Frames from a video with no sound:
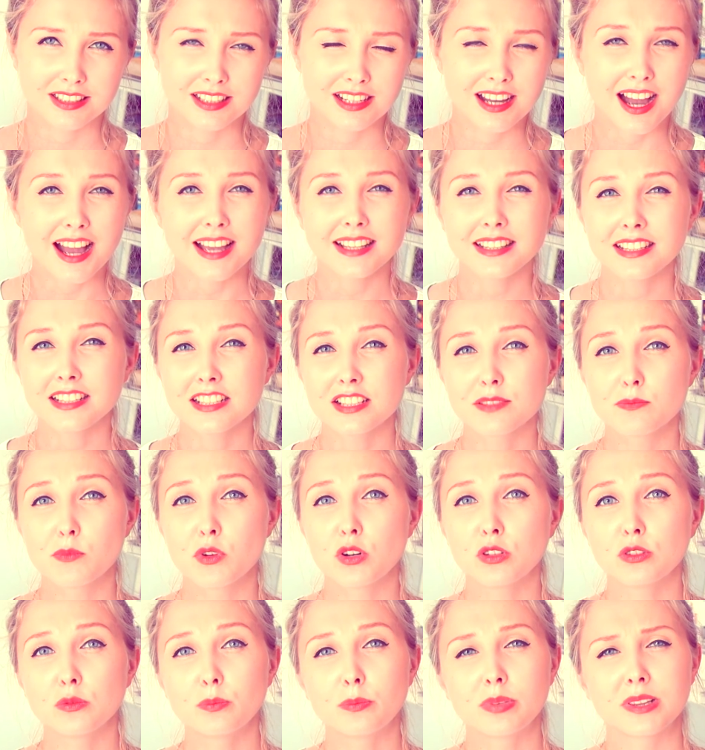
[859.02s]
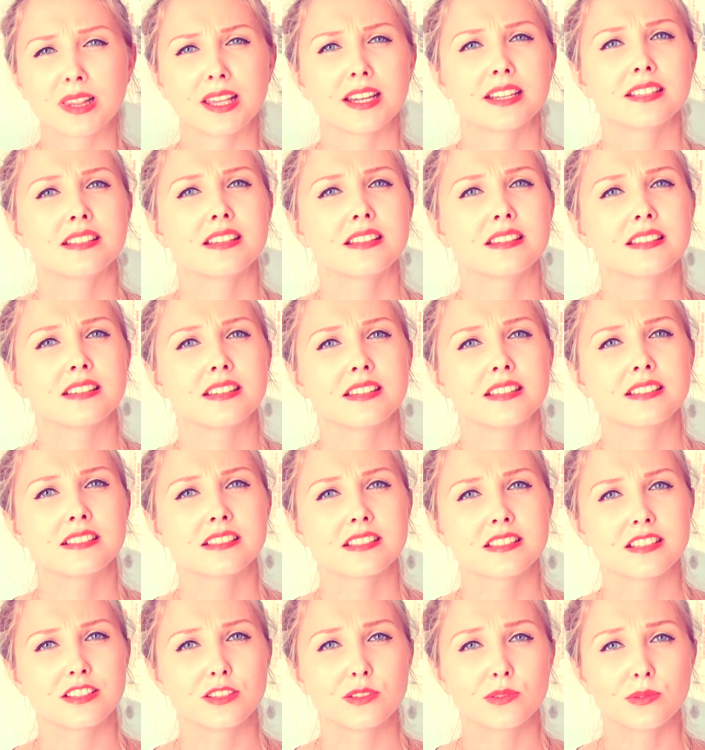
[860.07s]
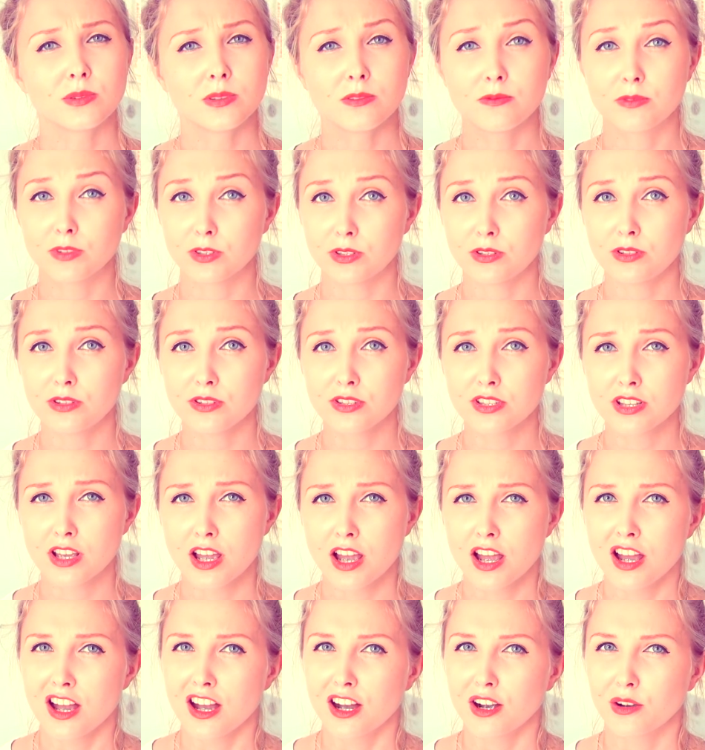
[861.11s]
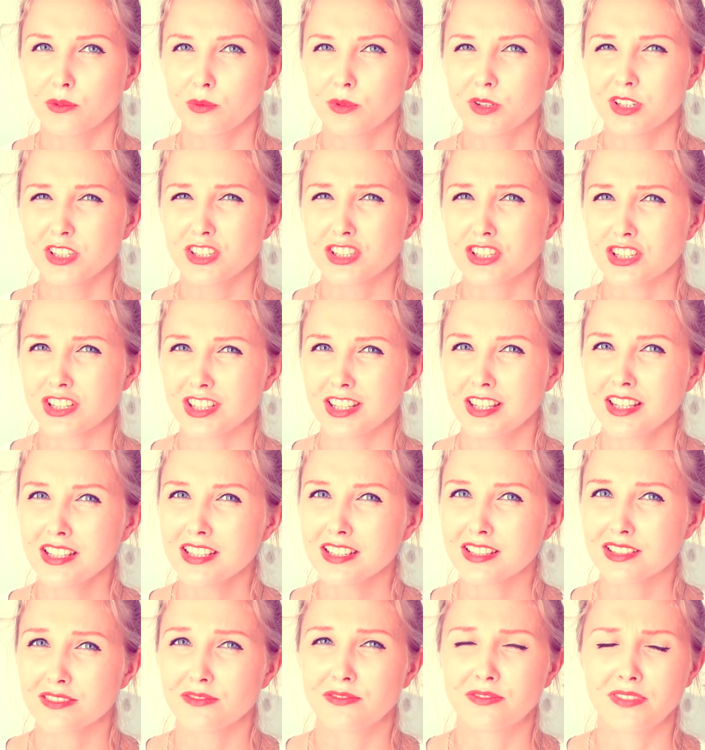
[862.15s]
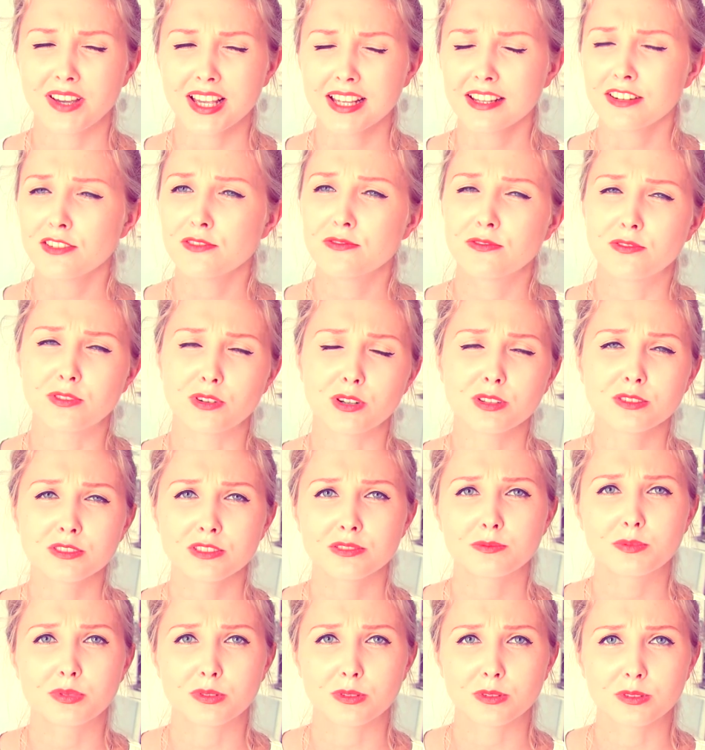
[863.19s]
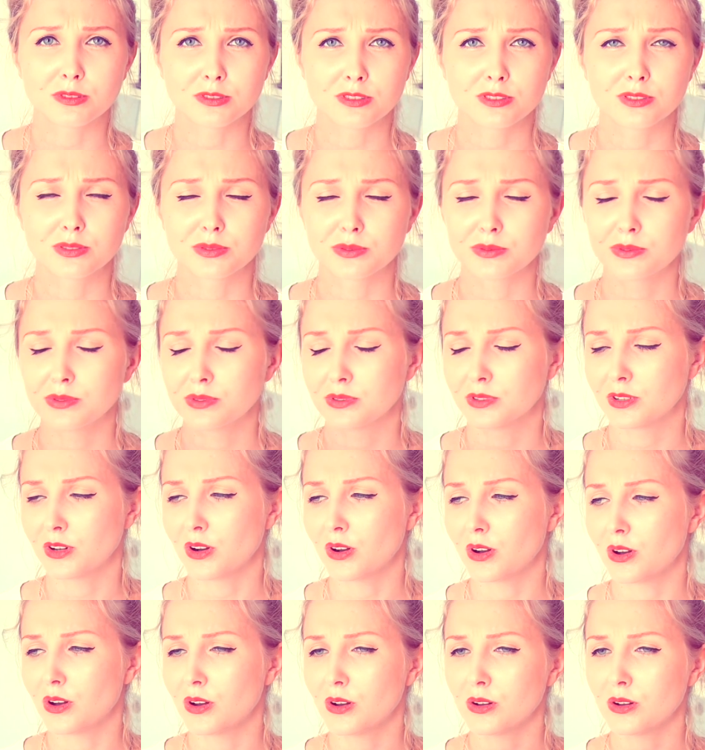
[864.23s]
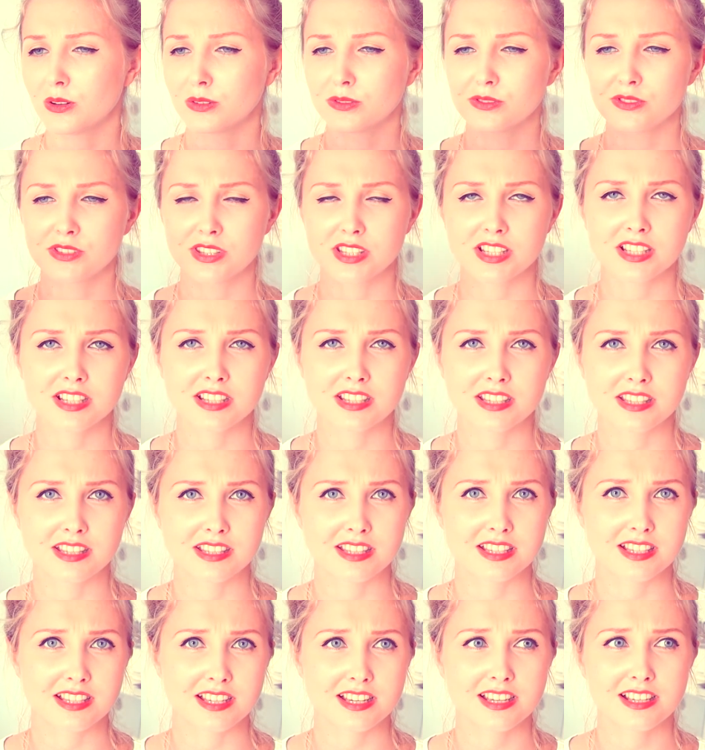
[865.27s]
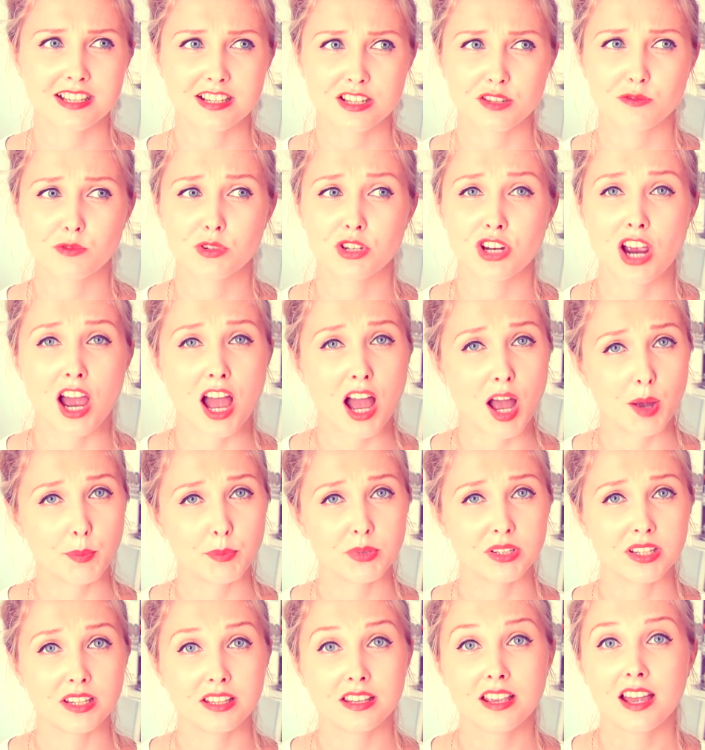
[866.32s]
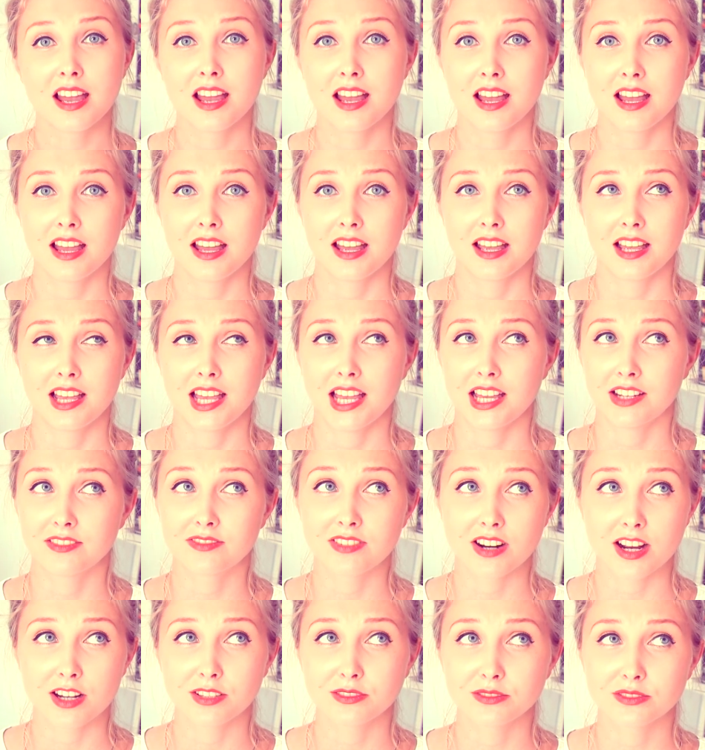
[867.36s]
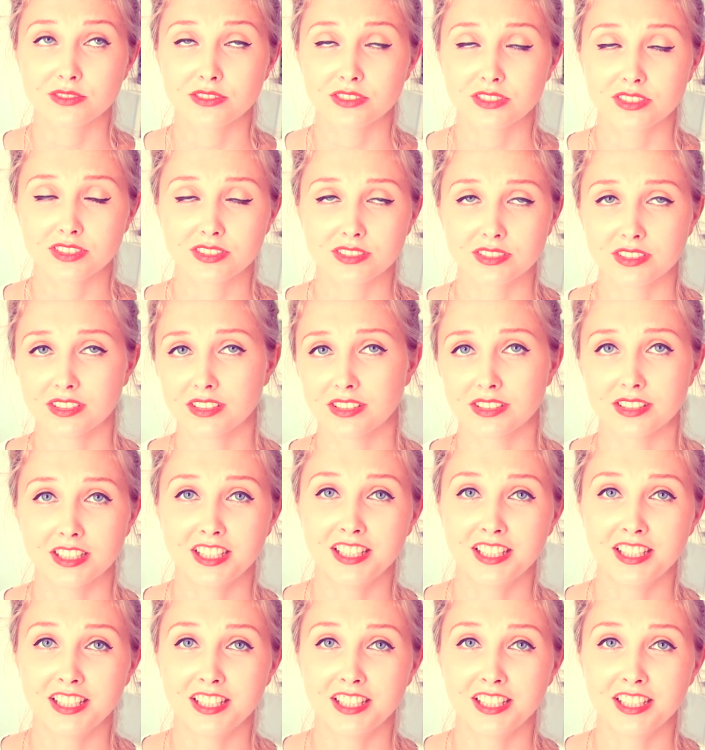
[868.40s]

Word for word: kind of small planet in the universe which is very vulnerable to all these things which happening around the